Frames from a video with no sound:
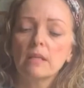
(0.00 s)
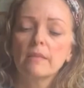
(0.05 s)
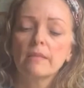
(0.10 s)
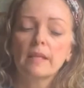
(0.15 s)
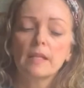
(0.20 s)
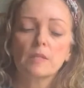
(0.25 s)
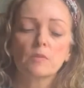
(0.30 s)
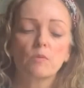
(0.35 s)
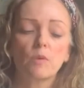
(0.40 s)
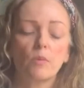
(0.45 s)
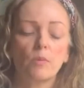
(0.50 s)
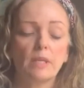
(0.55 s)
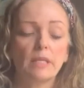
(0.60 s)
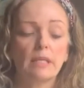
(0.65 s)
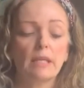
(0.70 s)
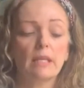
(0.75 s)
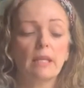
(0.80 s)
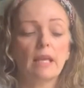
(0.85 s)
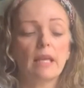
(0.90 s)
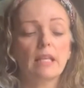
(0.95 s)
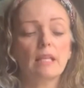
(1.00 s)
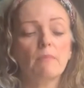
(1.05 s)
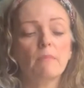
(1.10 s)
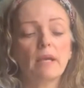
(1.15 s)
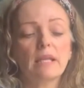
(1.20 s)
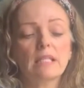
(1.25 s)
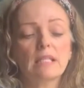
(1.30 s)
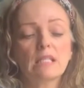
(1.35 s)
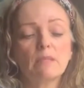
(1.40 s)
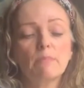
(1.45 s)
That's what we need. And in
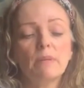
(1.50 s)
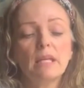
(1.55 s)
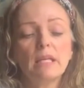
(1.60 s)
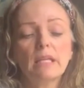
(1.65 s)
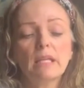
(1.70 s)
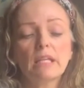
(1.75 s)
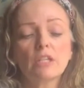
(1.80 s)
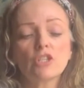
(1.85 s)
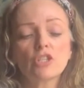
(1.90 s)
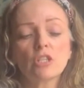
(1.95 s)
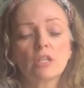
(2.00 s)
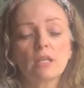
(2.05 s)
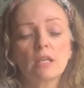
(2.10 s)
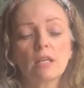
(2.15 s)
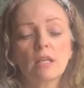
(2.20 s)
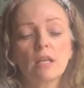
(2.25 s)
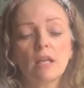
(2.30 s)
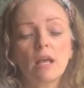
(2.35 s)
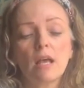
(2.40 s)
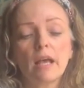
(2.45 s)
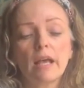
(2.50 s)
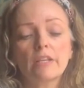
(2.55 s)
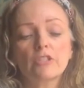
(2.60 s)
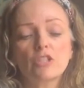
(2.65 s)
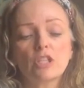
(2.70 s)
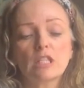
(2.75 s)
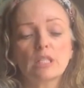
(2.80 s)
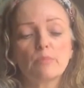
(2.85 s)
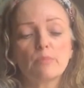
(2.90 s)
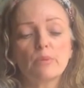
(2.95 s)
my spinach, I
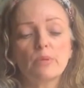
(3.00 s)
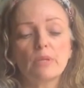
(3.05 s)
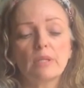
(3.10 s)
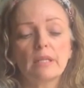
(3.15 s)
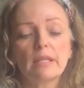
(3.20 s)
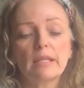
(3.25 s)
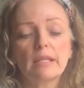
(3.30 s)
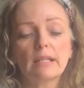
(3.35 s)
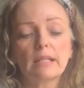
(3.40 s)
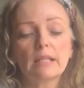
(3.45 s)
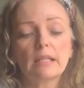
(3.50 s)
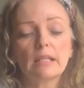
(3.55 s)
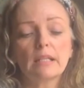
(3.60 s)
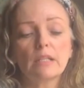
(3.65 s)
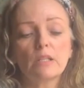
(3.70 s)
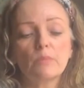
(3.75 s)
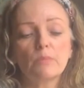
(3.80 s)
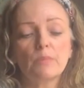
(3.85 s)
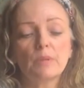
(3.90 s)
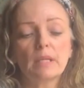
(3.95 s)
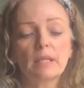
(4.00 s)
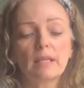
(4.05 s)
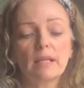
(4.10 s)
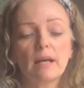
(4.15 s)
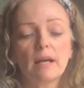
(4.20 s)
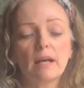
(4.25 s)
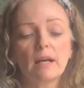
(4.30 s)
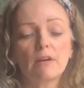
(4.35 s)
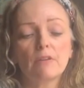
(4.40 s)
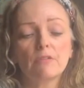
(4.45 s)
just put in a little bit
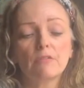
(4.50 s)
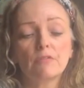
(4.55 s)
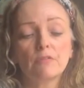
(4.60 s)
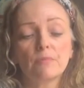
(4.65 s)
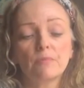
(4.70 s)
of